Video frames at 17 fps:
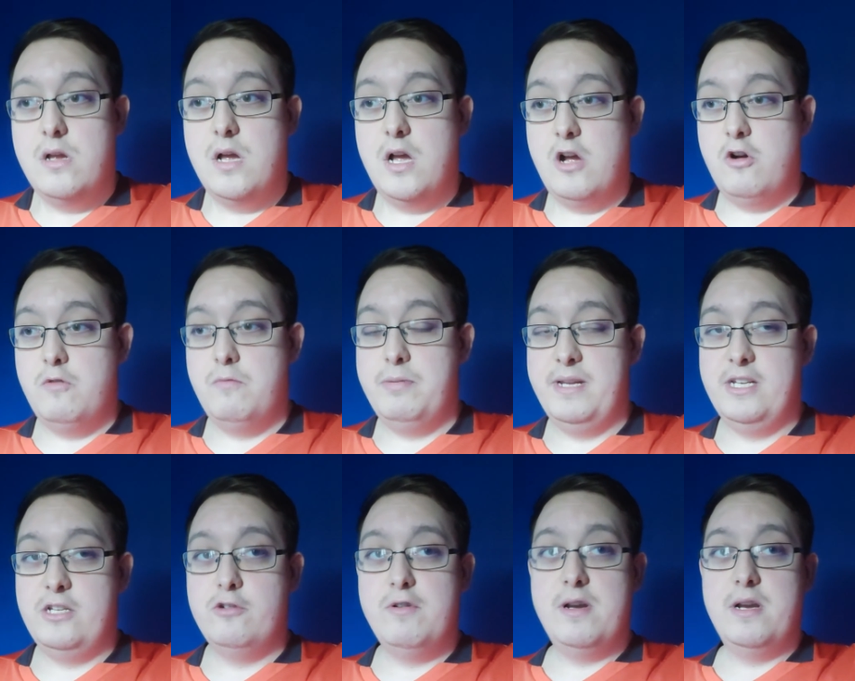I'll
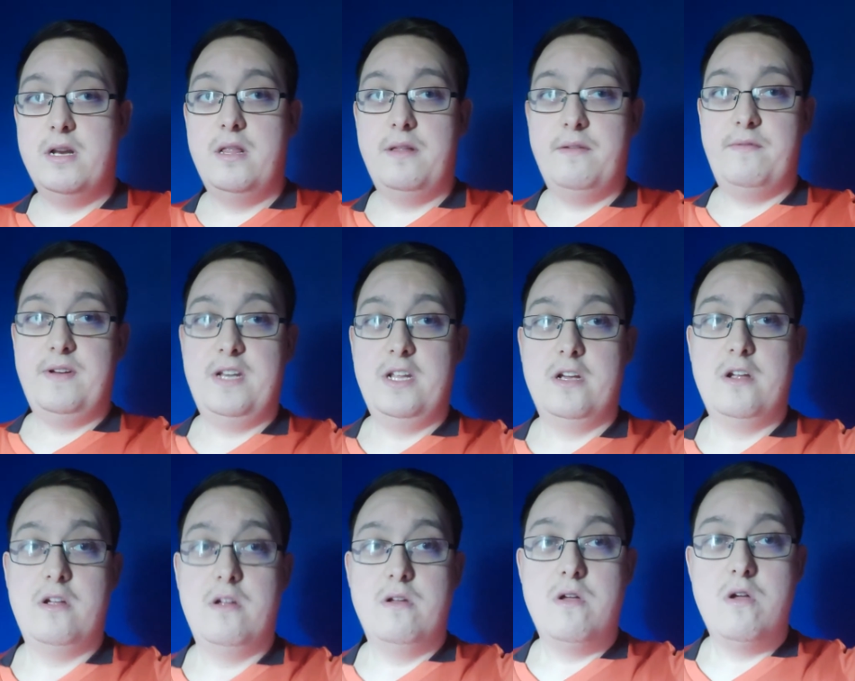be doing another
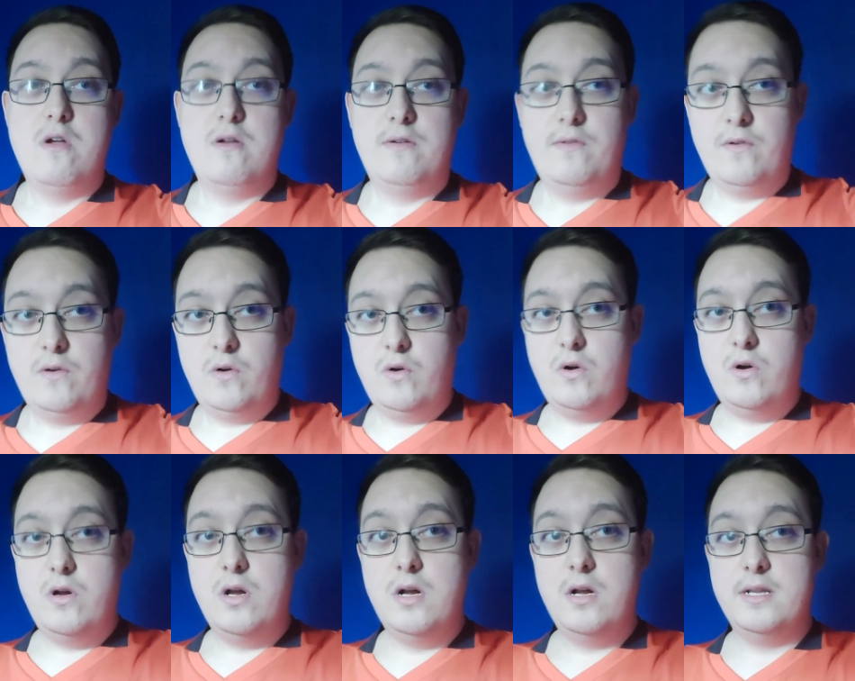video
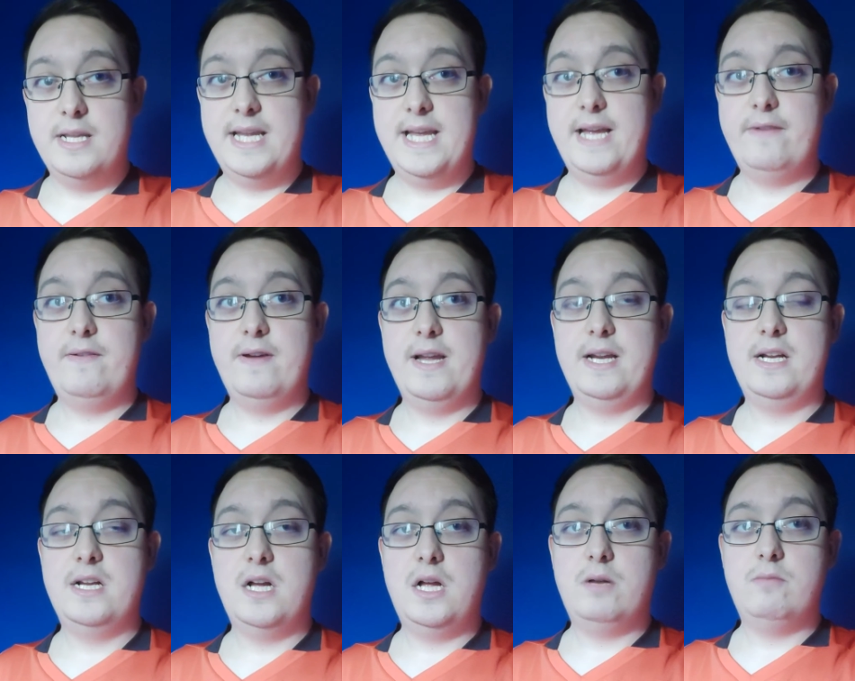for the FA
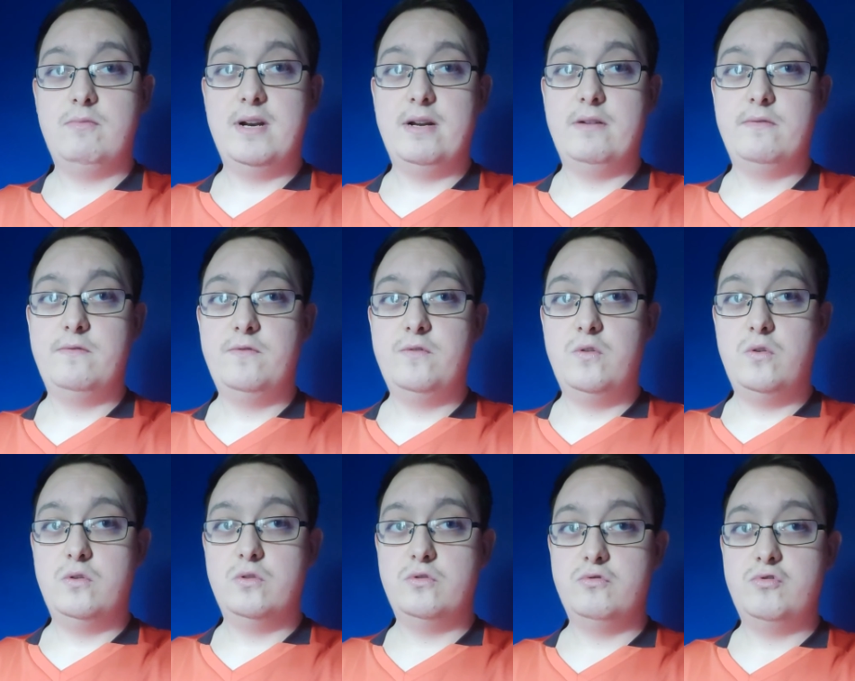Cup round
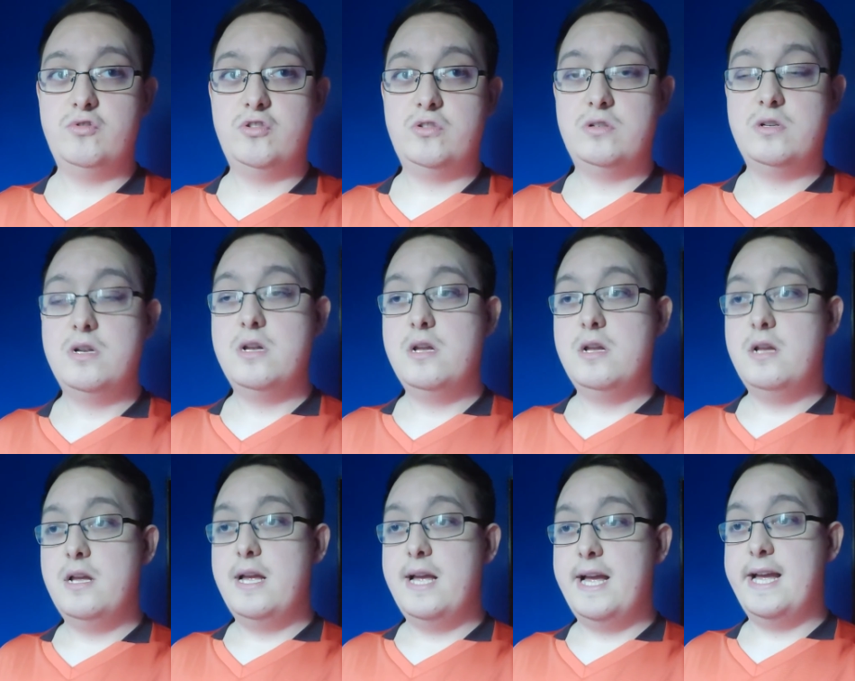4 draw
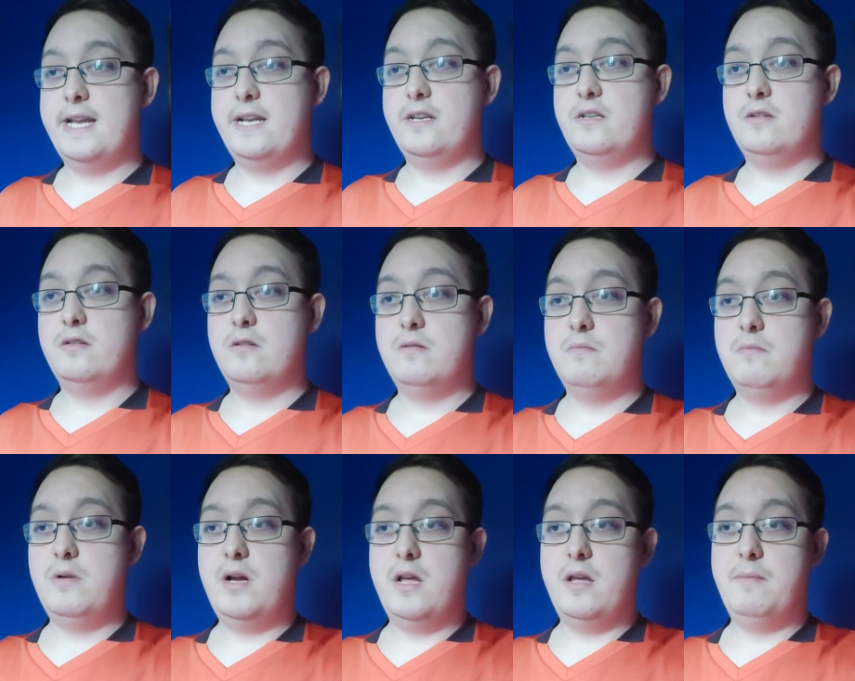and
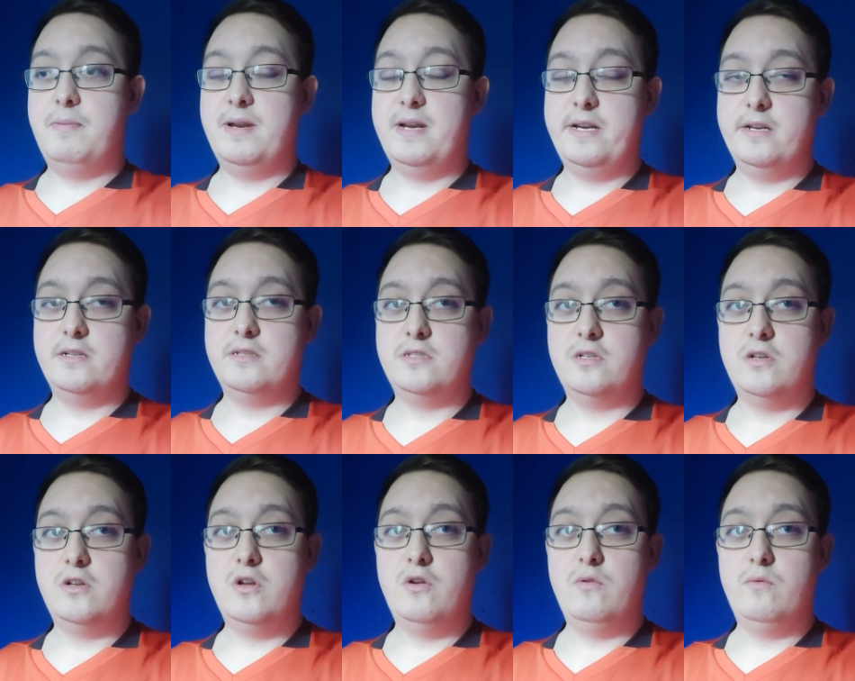my opinions
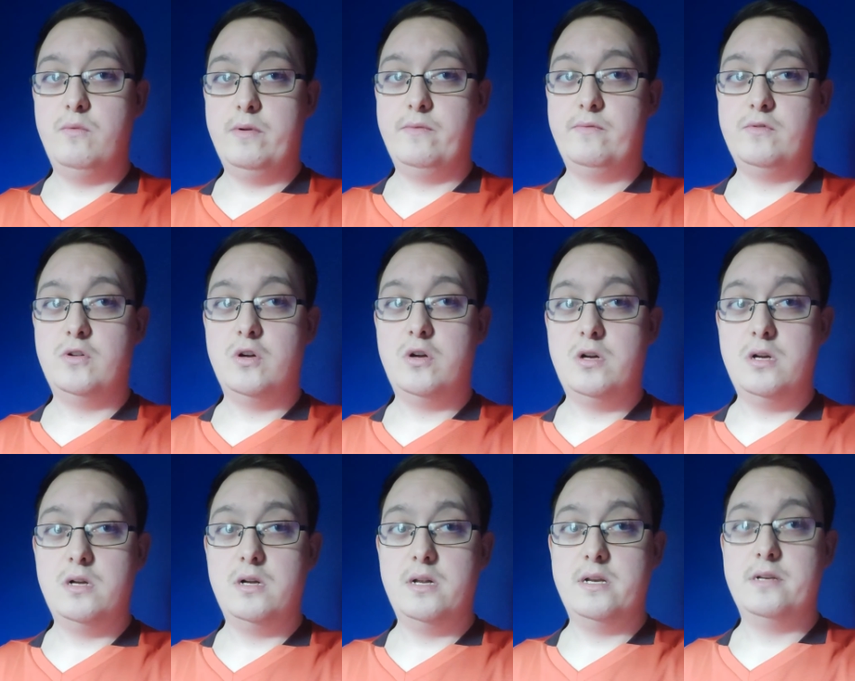and who we've
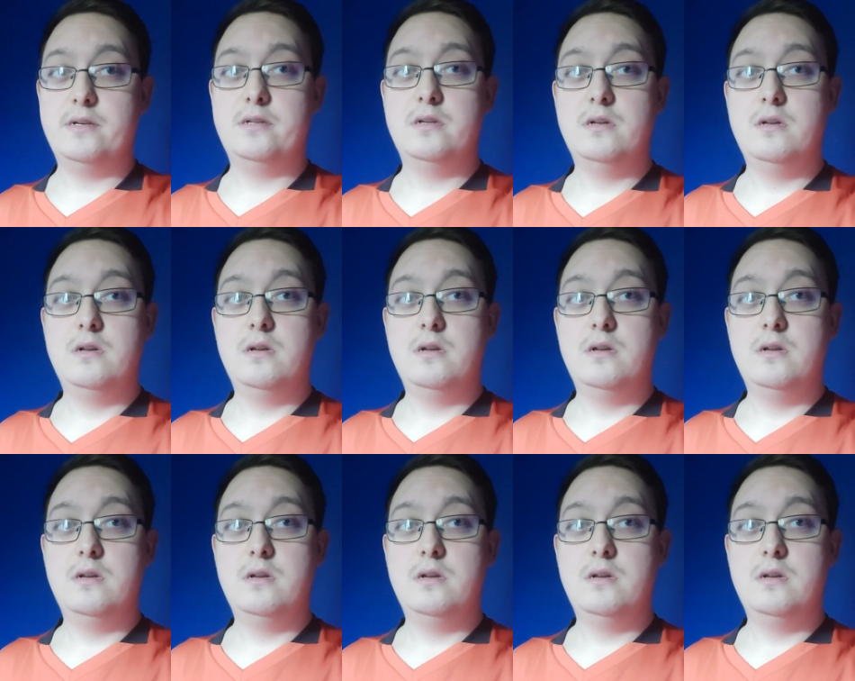got and